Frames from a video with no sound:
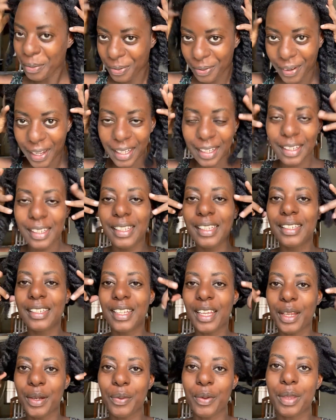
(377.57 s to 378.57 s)
finally
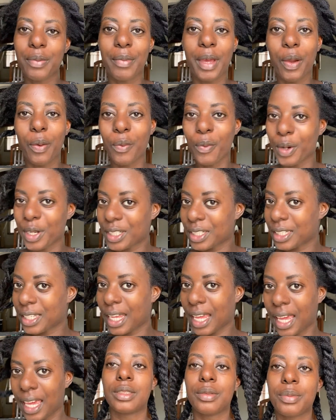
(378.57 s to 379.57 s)
done with my wash
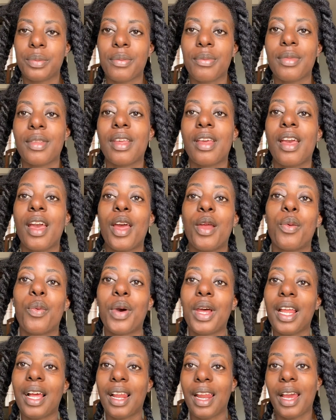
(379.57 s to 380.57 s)
day. And
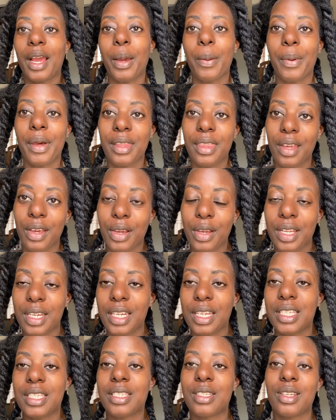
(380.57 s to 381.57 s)
what I like about their
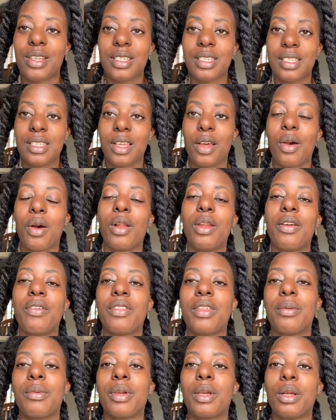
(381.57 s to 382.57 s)
conditioners is that all of
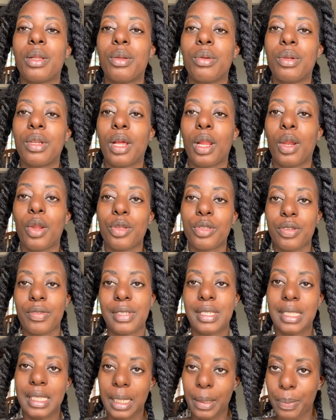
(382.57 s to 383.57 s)
them include a lot
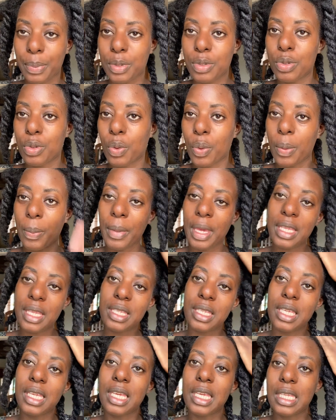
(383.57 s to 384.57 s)
of slip. So it makes
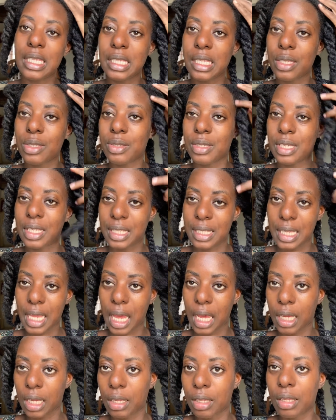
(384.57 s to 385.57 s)
it easy to
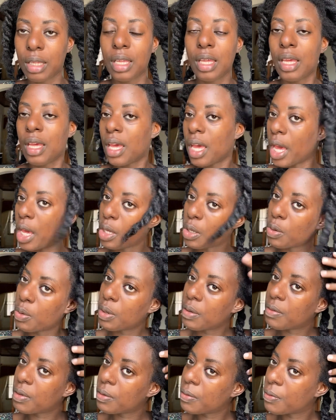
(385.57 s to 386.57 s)
detangle, and you
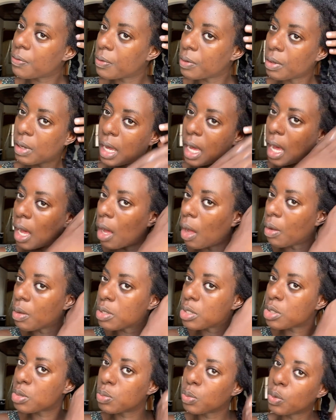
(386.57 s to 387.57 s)
even feel how
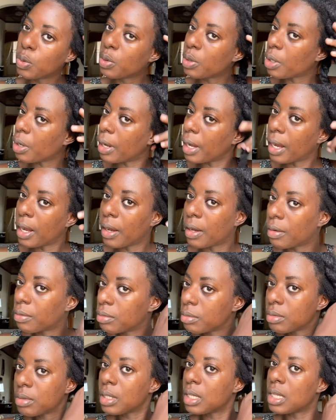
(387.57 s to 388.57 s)
smooth your hair
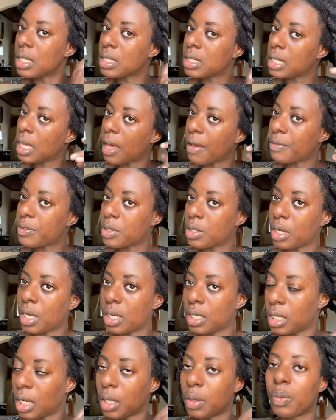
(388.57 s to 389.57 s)
is after you're
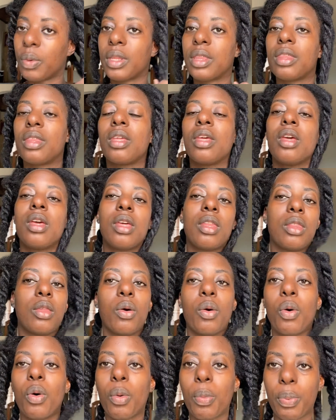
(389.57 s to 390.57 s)
done with the
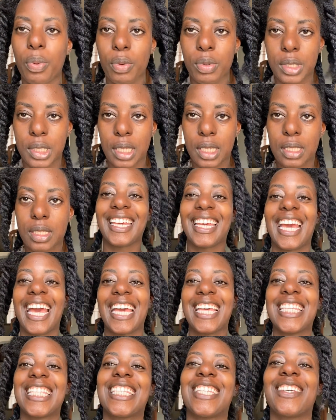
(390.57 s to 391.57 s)
whole process. Hey
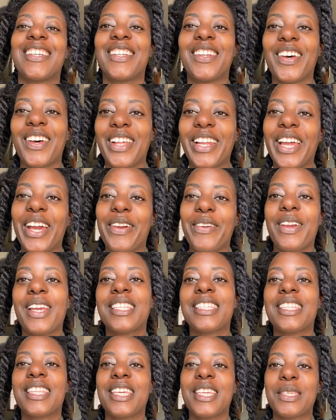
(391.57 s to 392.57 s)
guys, so in all, I
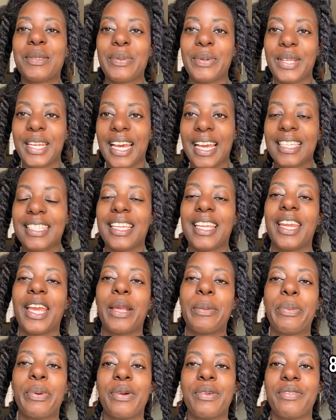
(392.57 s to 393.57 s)
rate these products an
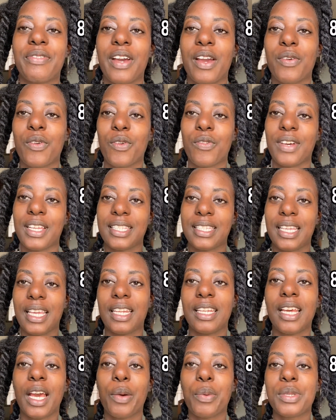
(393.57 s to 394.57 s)
8.5 over
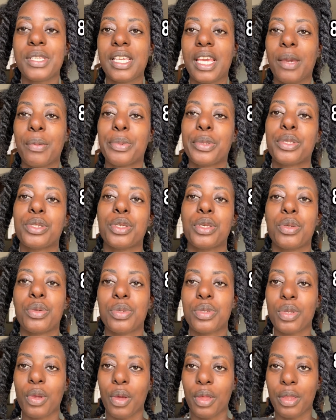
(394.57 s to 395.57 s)
10. I wasn't able to
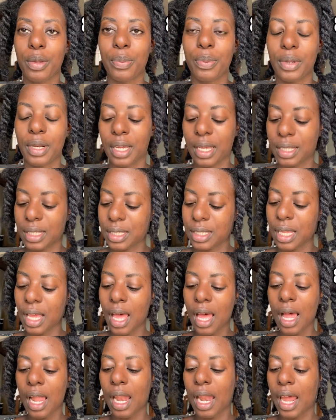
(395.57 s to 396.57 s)
use all the products,
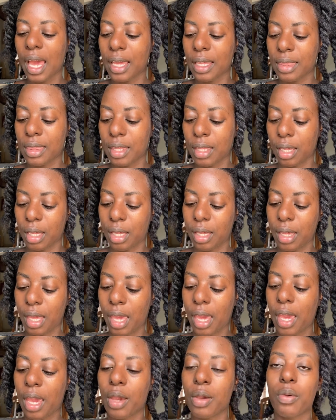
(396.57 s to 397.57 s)
like the
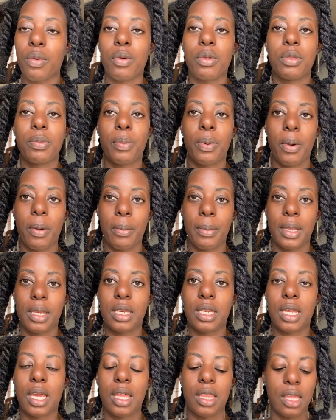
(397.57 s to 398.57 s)
hair growth pomade
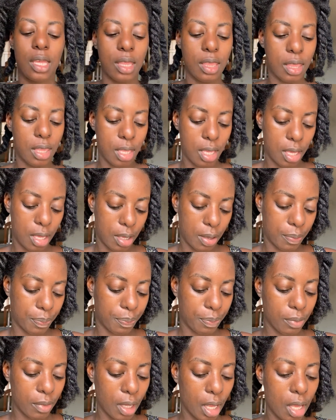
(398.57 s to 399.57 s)
and then
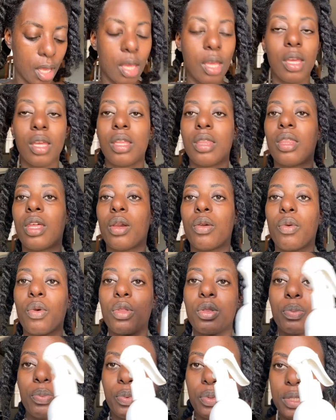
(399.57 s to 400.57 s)
the
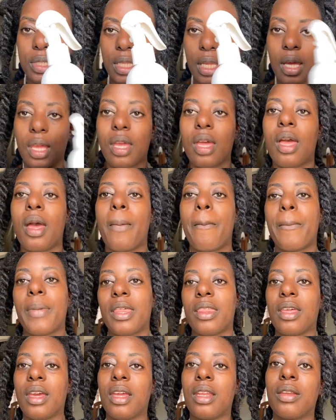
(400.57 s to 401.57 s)
growth booster.
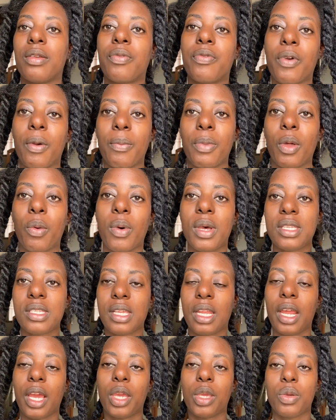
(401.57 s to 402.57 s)
But then from the ones
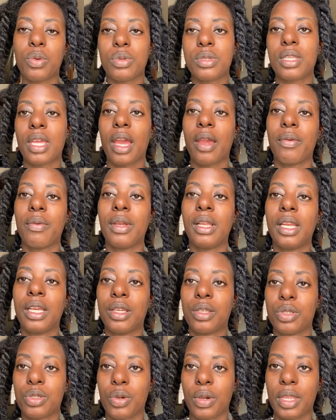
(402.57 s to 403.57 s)
that I used, I really
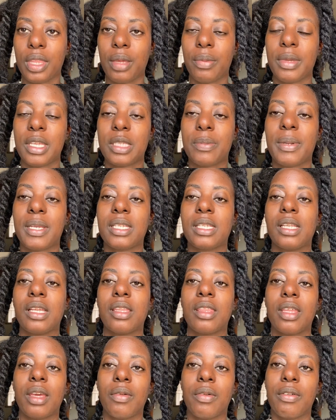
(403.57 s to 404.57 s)
enjoyed them, especially
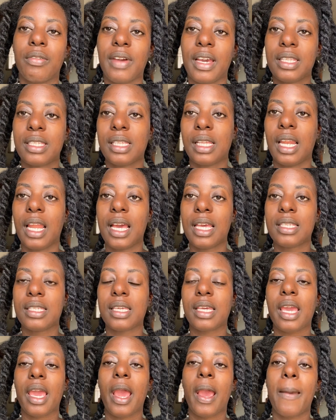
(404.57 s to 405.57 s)
the
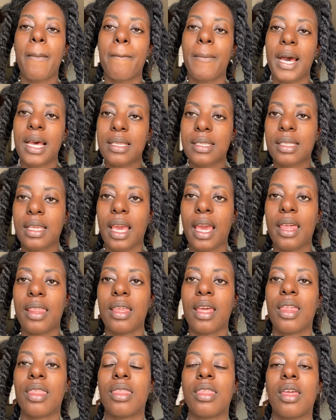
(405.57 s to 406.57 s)
revitalizing hair mask and
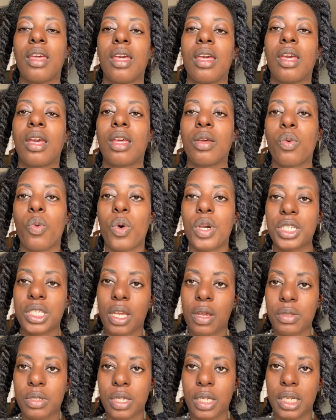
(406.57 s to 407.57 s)
then the
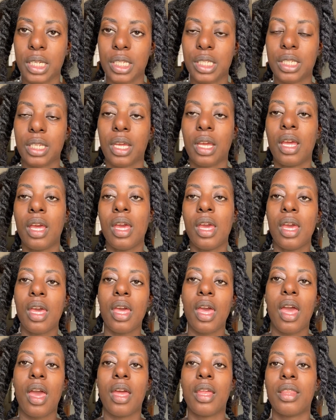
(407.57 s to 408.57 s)
washout conditioner.
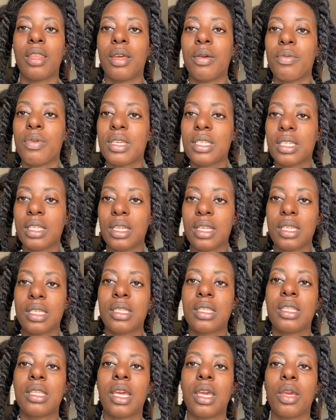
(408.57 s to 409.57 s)
And the reason is
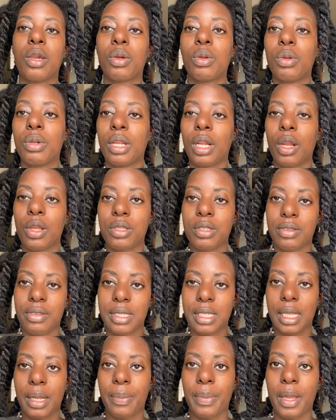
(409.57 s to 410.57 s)
they include a lot of
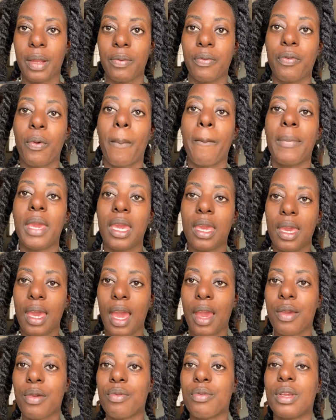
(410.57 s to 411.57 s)
slip, and for me,
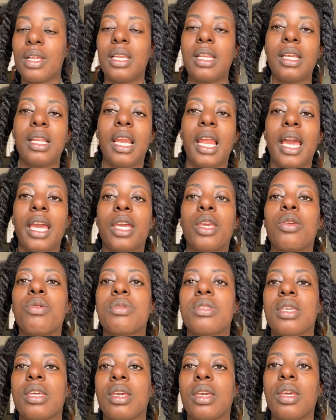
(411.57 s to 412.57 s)
I really like
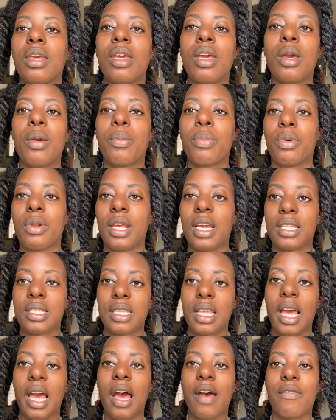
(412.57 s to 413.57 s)
using products
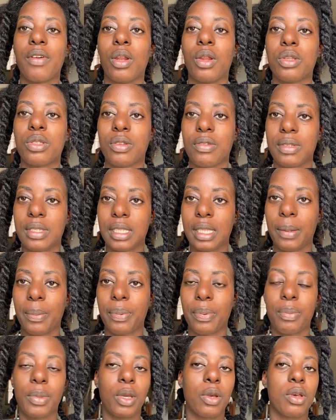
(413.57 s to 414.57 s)
that have a lot of slip
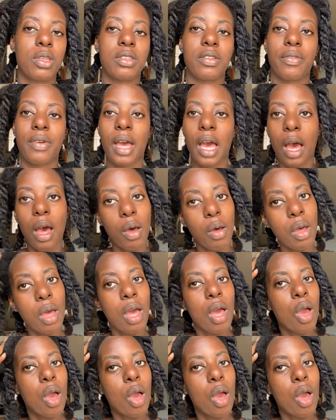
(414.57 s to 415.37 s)
because of how